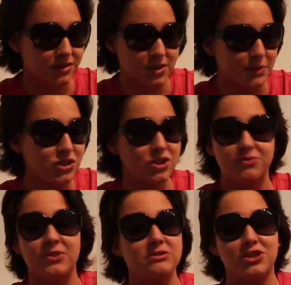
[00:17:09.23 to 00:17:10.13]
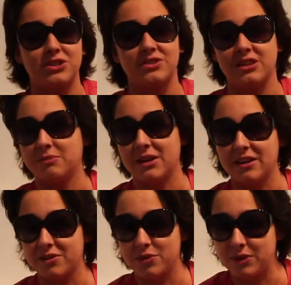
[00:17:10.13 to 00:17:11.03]
There's a bunch of functions that
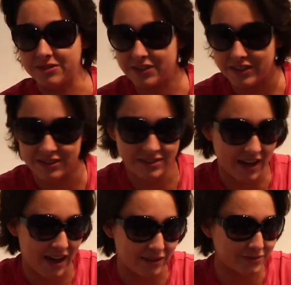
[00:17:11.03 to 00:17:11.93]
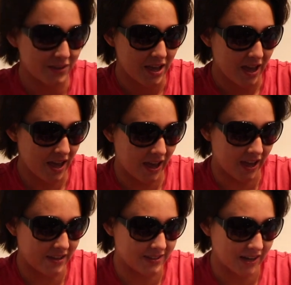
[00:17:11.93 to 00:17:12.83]
my other one didn't have
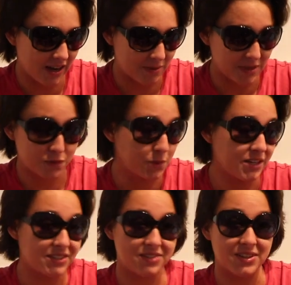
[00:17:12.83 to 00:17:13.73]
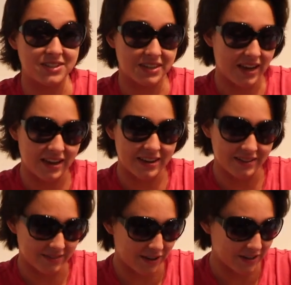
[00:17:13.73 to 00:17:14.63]
and um, it's pretty
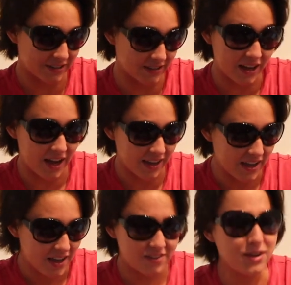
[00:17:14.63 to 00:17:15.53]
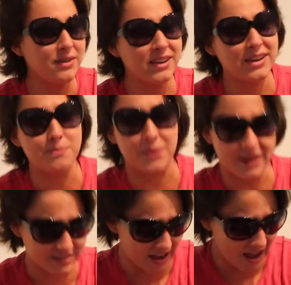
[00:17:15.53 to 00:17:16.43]
sophisticated, not gonna lie. The only
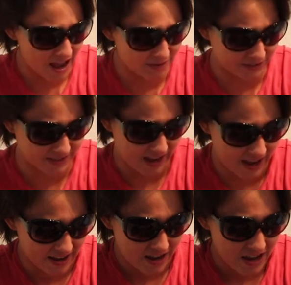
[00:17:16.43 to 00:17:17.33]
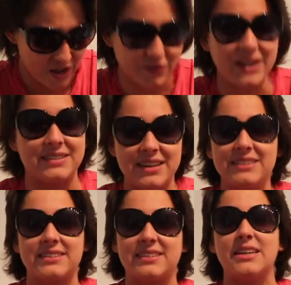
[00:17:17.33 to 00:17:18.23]
complaint I have is that if I
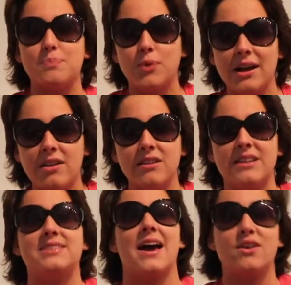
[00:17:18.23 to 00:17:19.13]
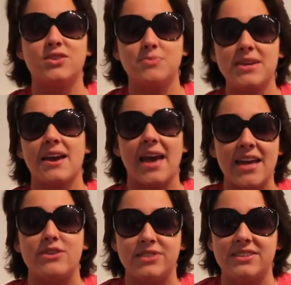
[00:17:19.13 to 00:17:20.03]
didn't sleep well, it tells me,
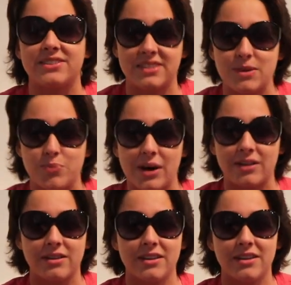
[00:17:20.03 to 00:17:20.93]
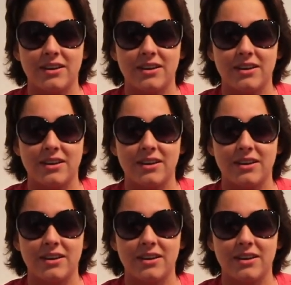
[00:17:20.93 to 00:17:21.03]
hey, you didn't sleep well.